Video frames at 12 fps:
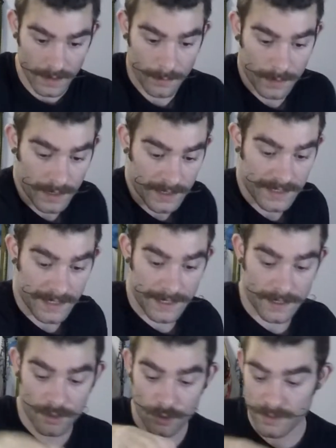Then we're going to
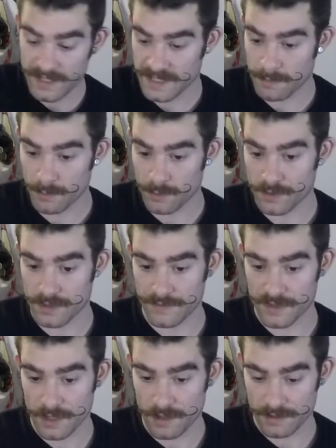take 2 teaspoons of
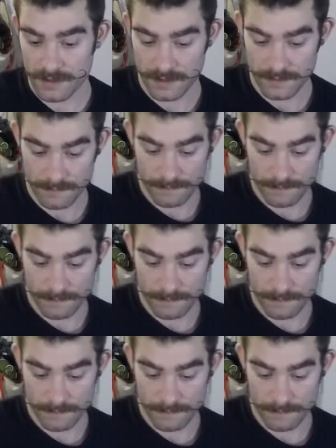salt